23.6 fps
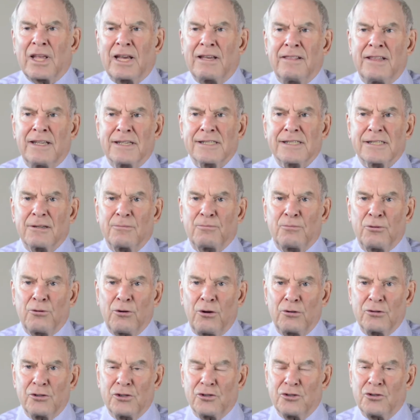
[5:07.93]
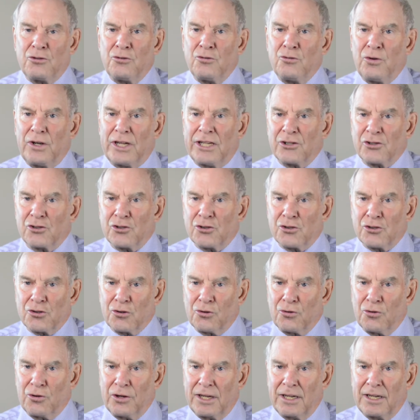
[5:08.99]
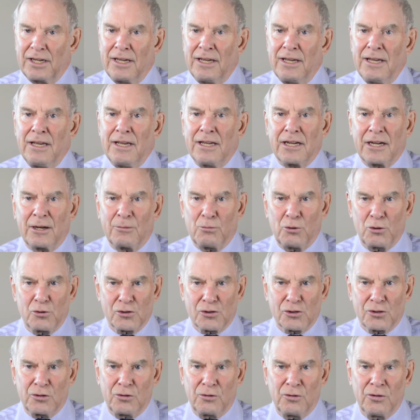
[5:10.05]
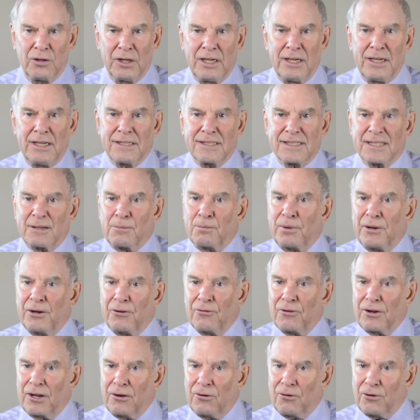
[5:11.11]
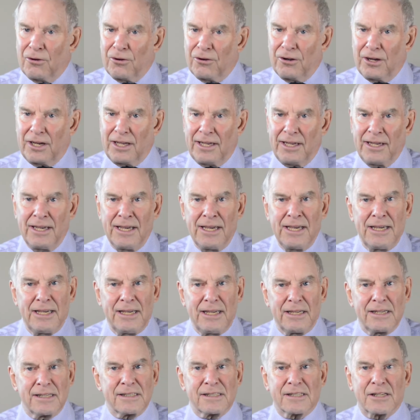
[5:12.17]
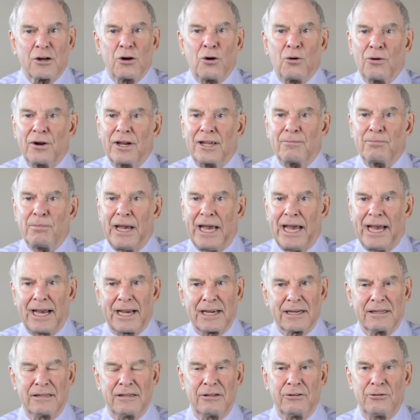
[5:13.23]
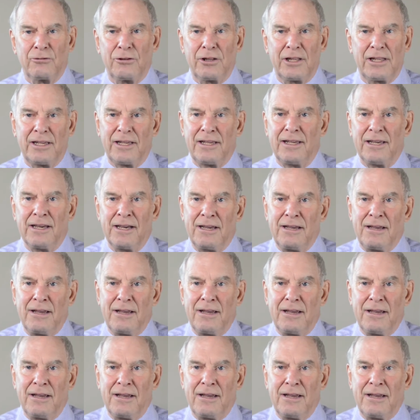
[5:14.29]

This approach to ensuring commercial superiority is going back to the